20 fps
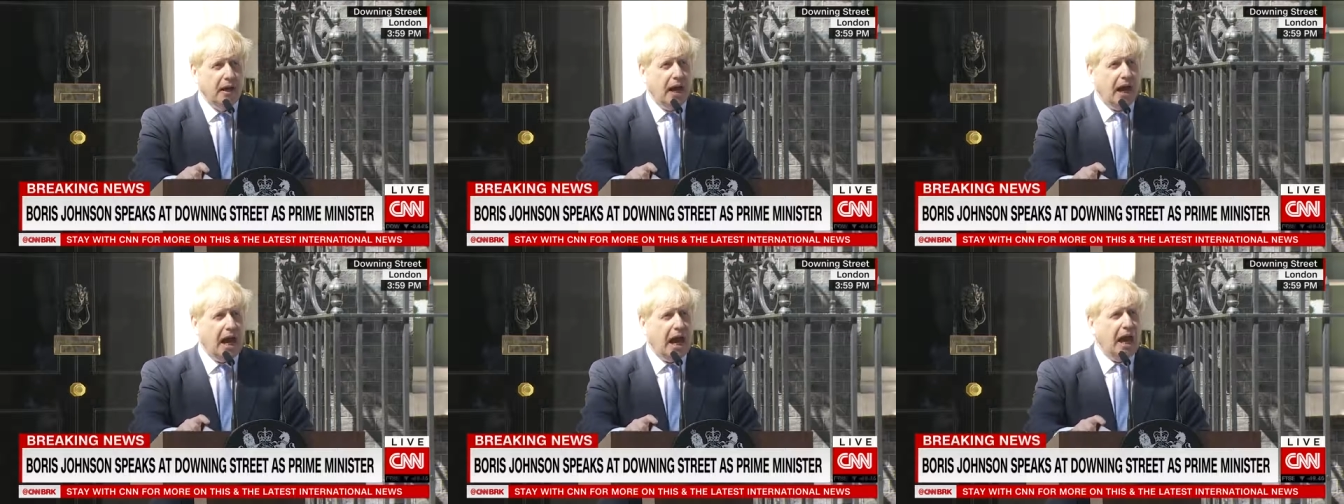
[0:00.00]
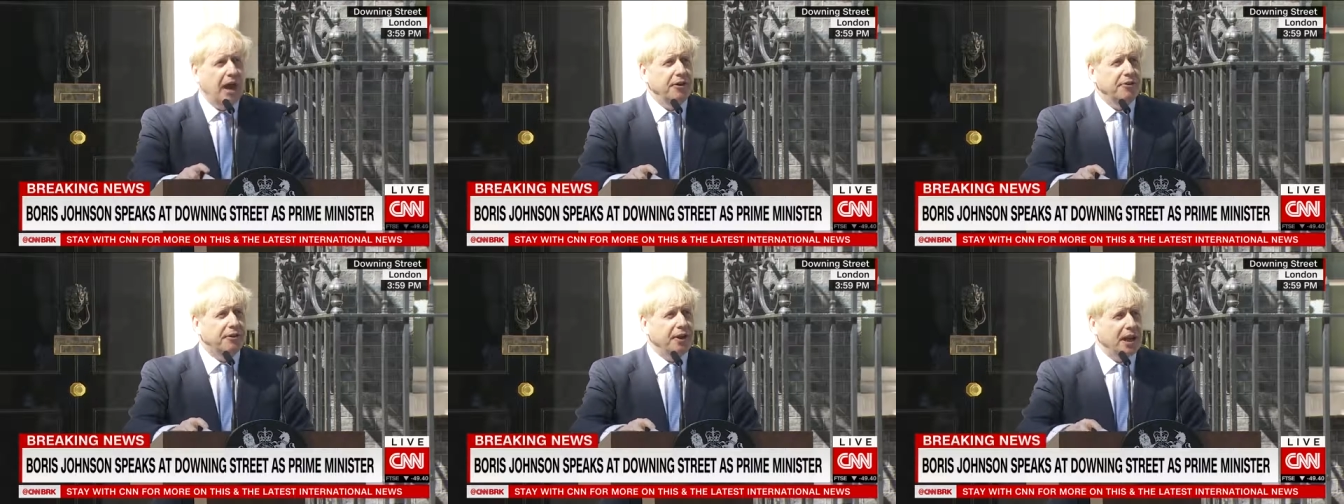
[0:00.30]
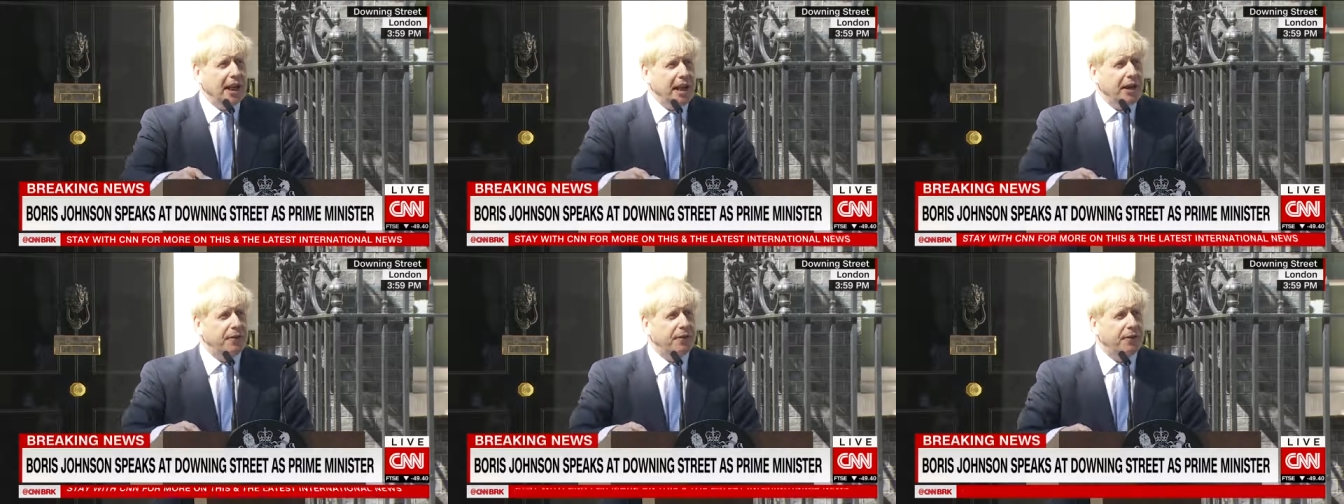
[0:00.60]
and to
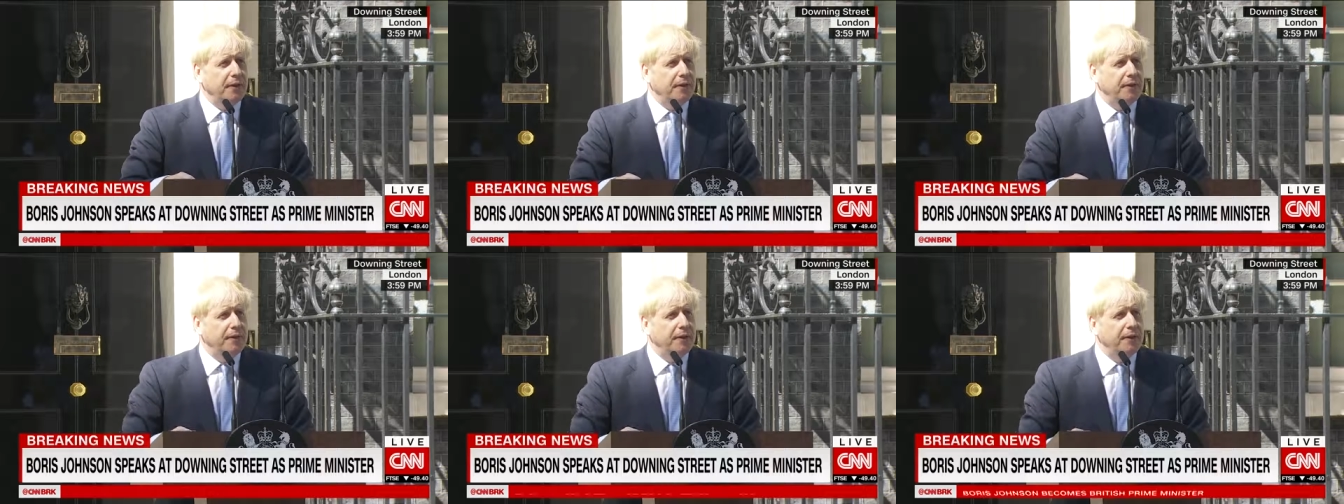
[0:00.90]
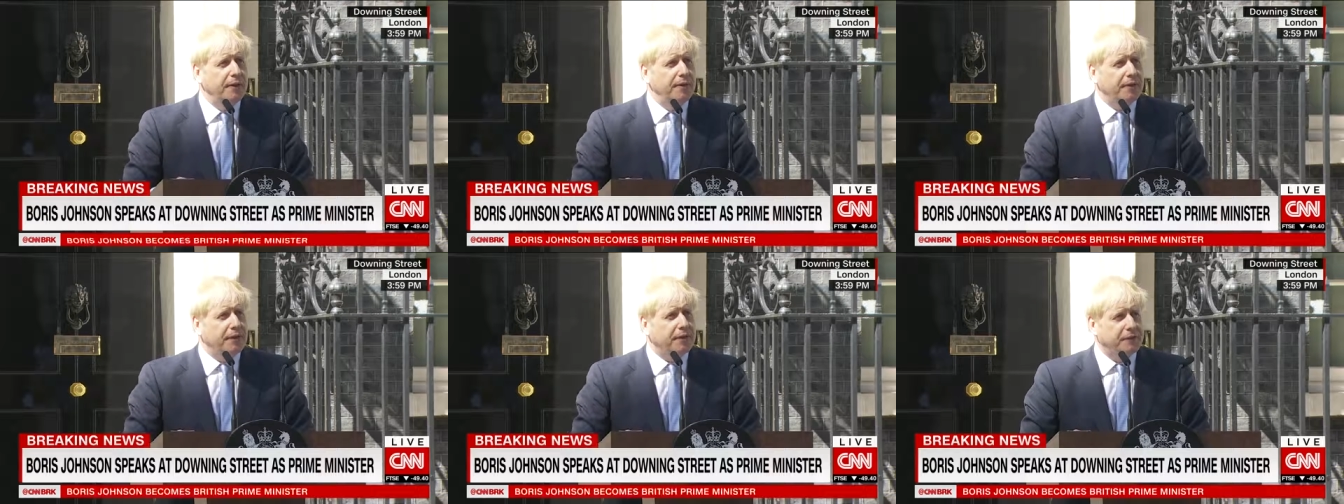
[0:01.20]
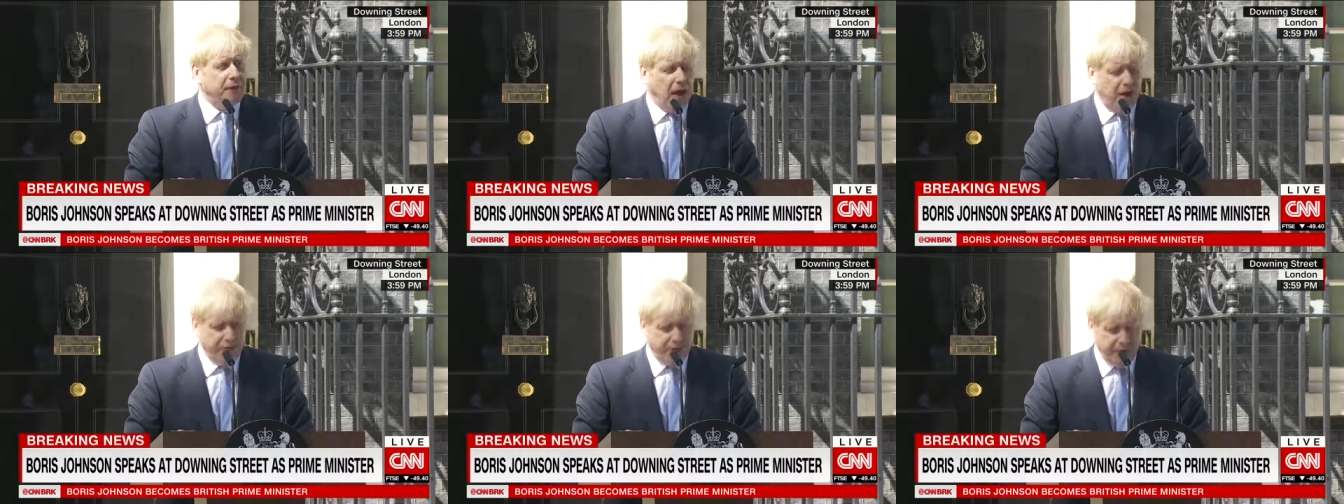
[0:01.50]
lengthen this
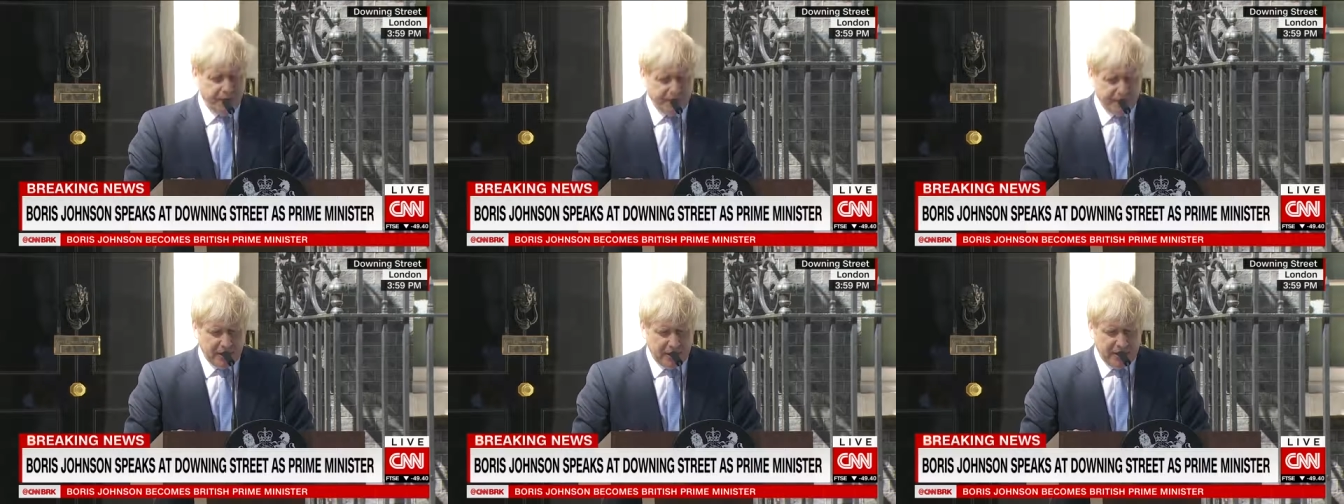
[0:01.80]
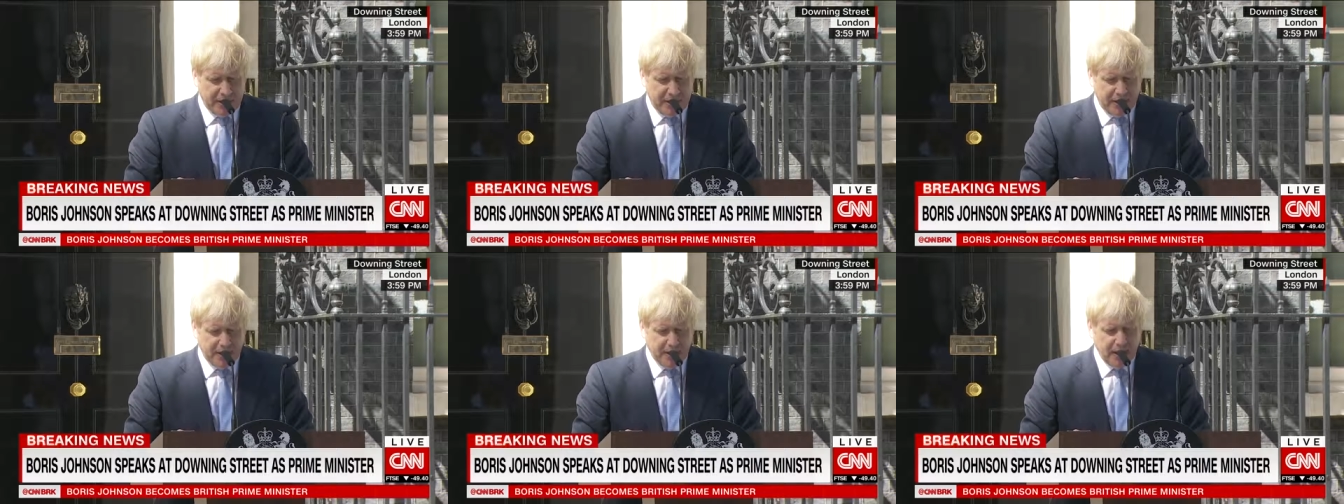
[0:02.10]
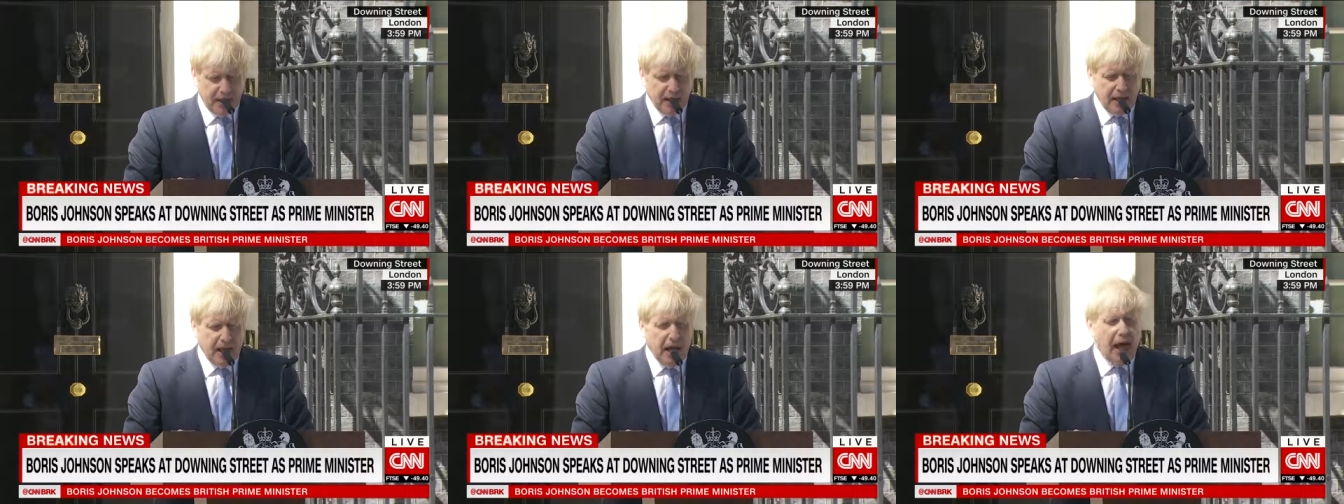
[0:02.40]
country's lead
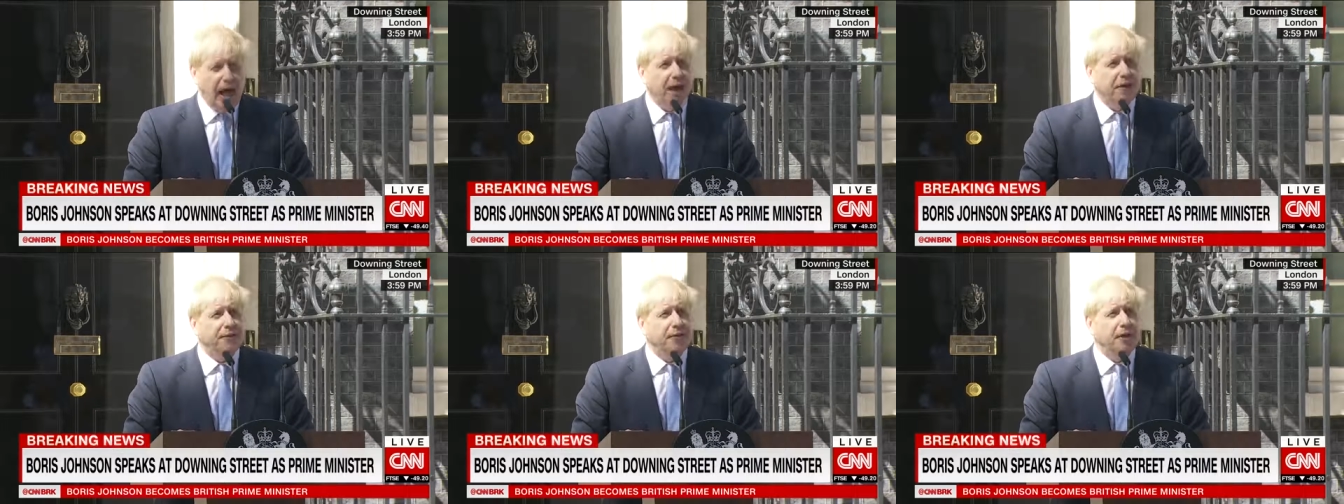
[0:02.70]
as